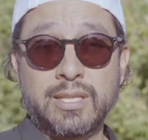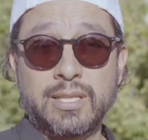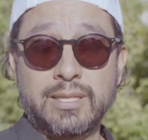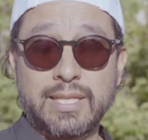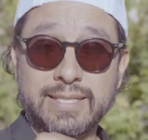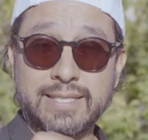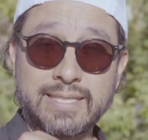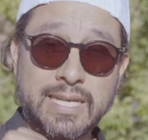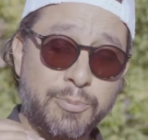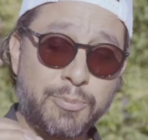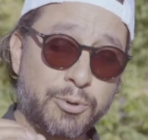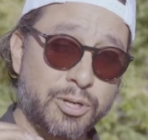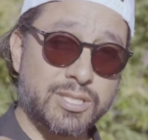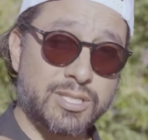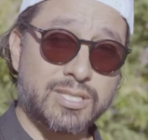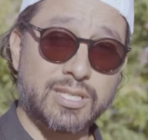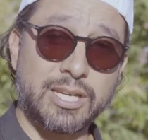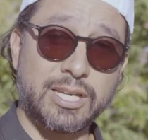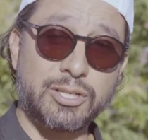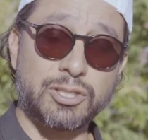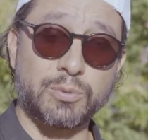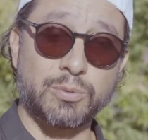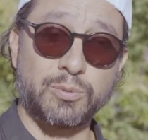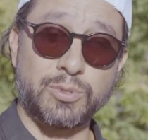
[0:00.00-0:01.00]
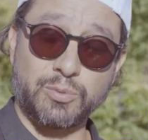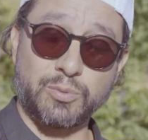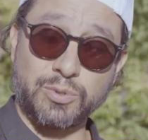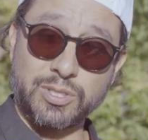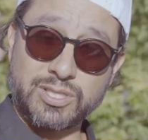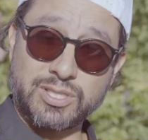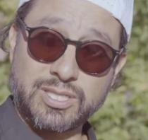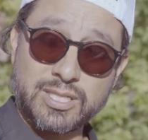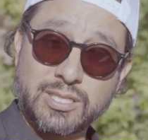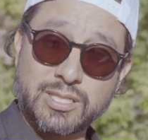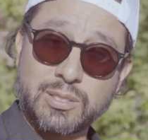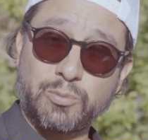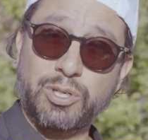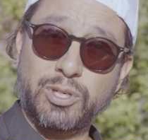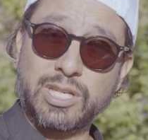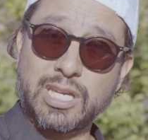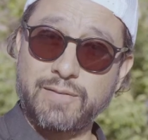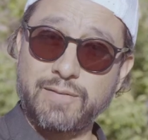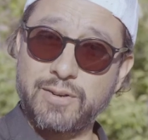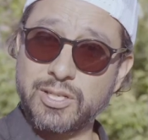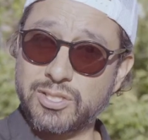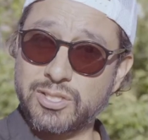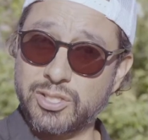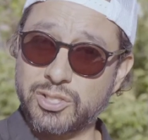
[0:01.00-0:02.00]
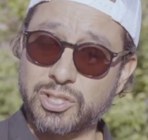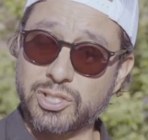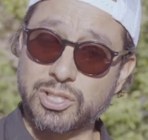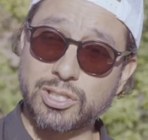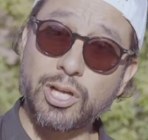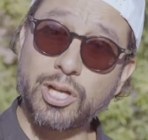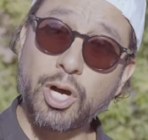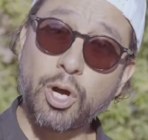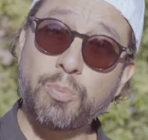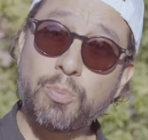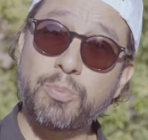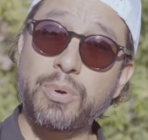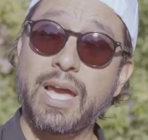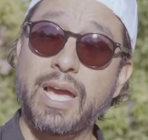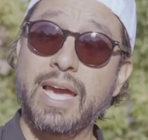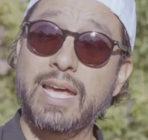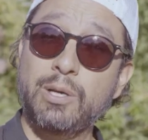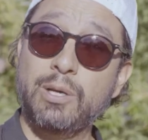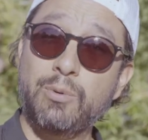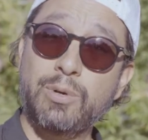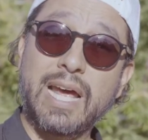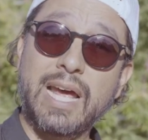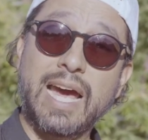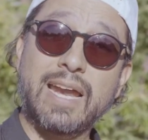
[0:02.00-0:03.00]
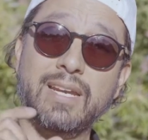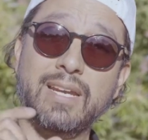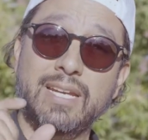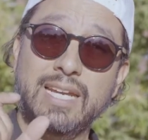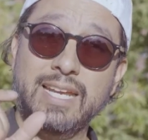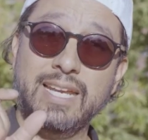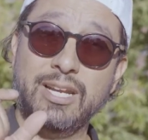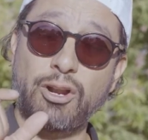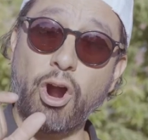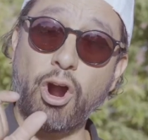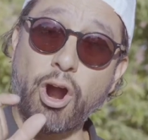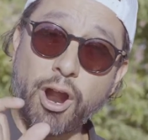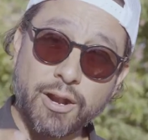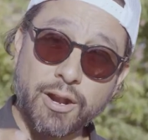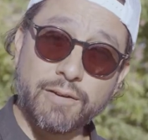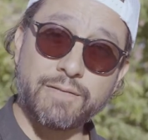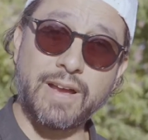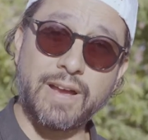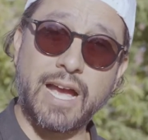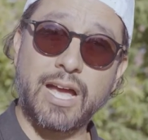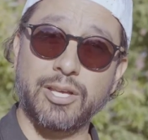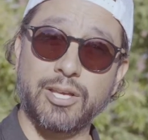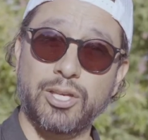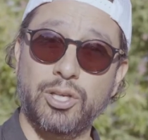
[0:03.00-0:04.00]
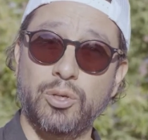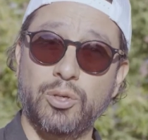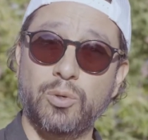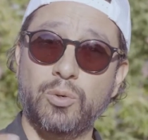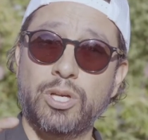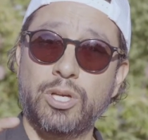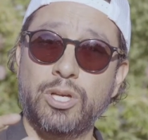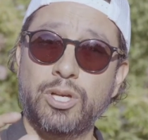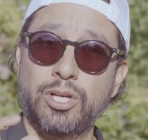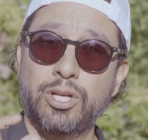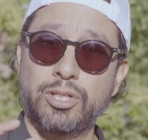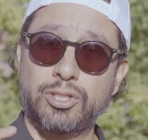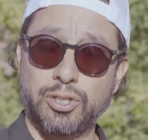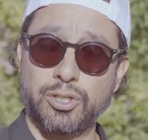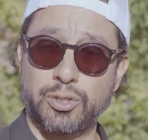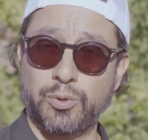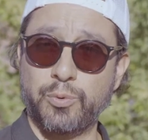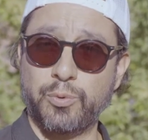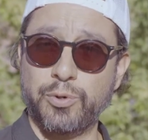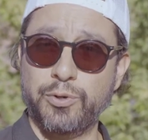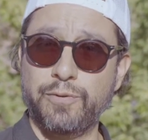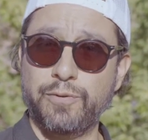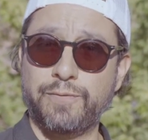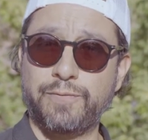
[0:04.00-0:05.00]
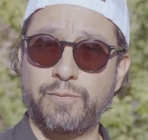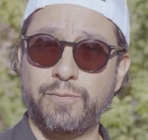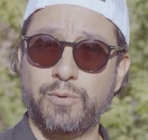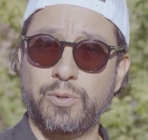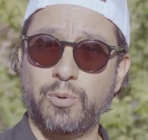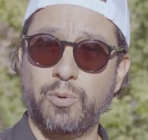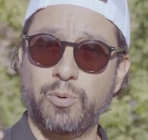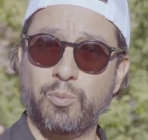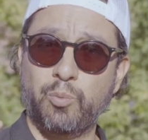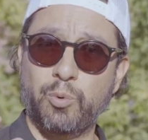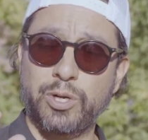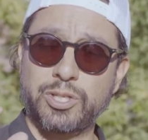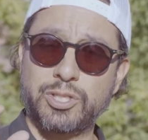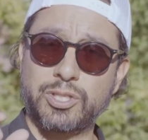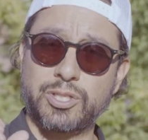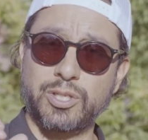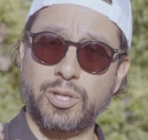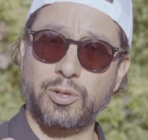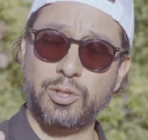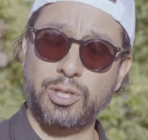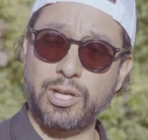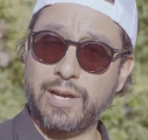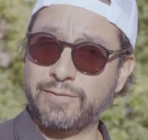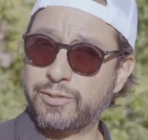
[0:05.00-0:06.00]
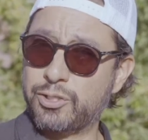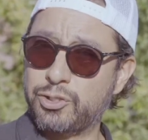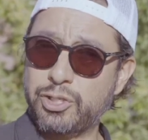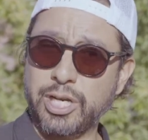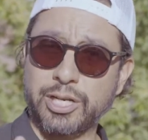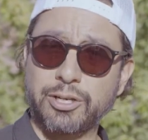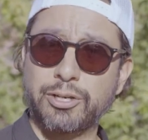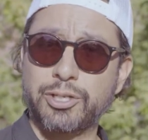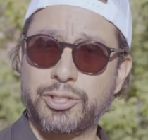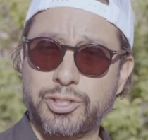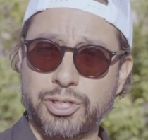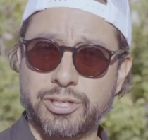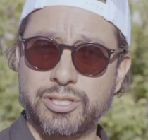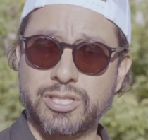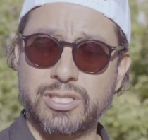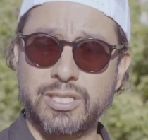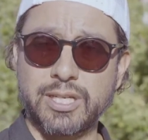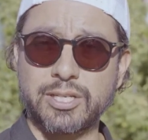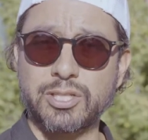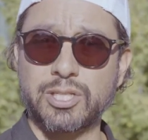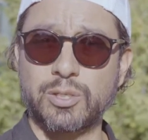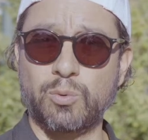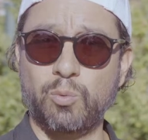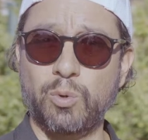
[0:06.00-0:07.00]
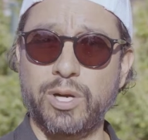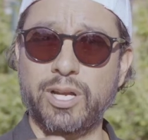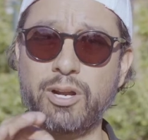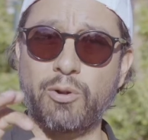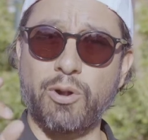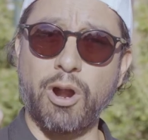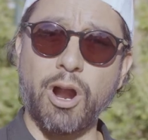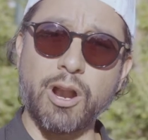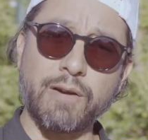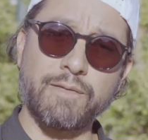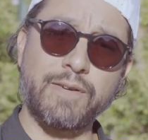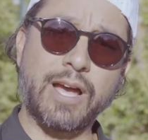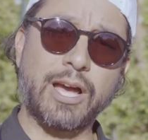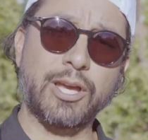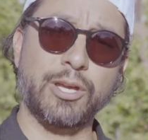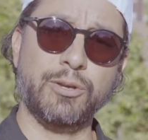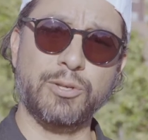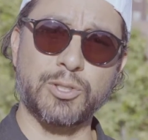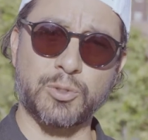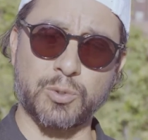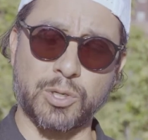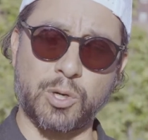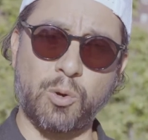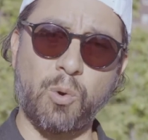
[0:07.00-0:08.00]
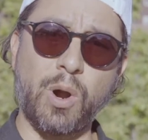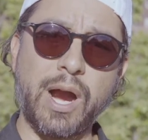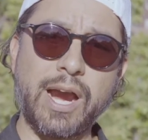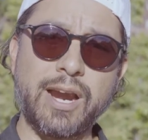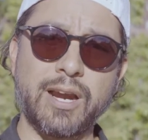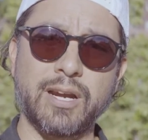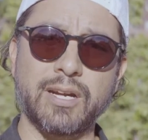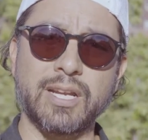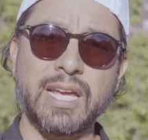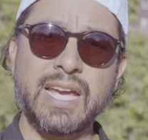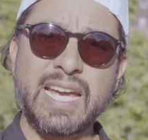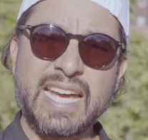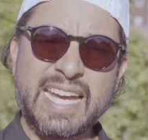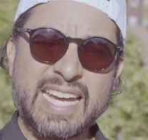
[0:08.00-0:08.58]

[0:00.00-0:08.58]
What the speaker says: That tapered insulation system would give us a slope, and it would add an R value to the roof, which you have to check your jurisdiction what R value is required.